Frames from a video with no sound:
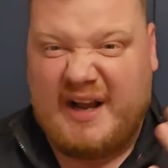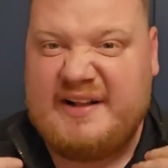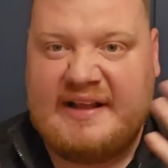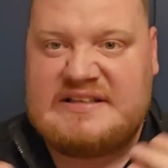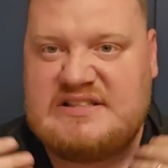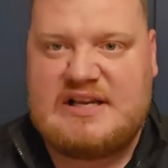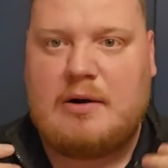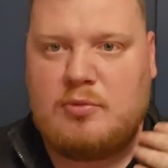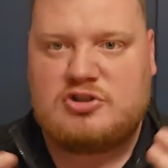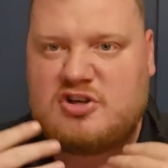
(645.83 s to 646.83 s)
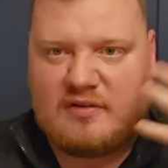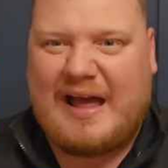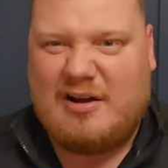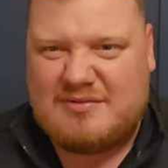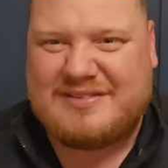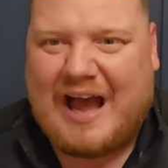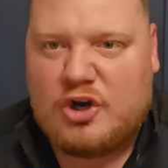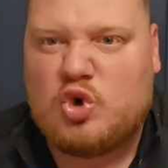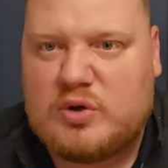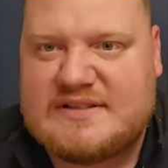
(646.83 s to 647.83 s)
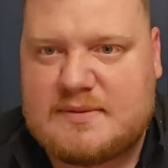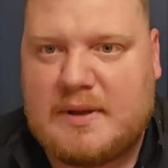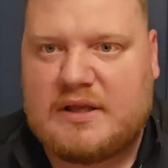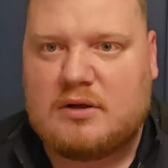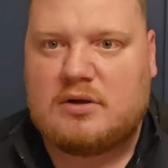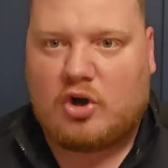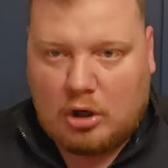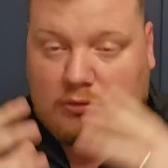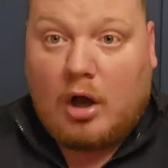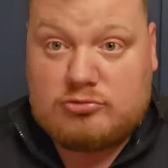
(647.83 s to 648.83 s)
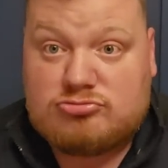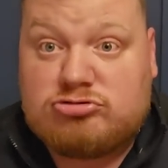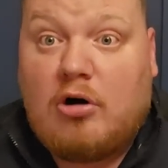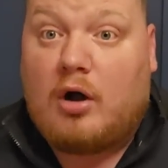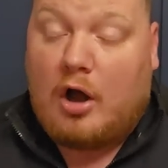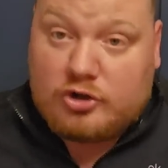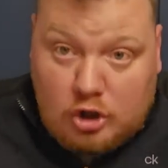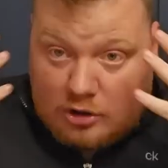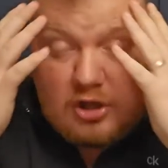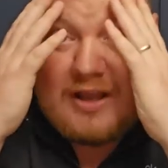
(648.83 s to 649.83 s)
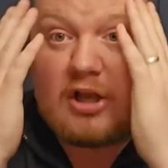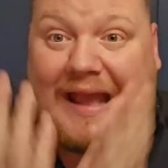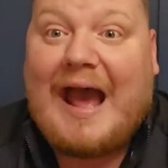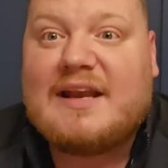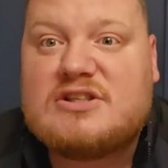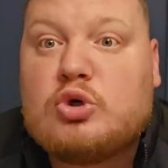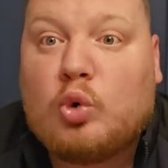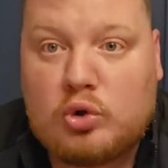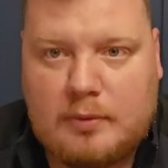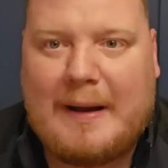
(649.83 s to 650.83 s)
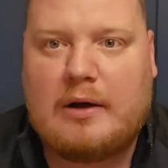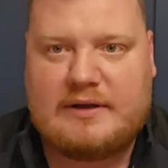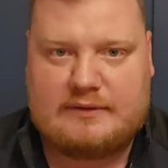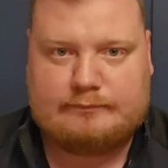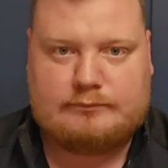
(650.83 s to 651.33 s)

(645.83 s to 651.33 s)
this is how much that annoys me. Like, can he talk about it?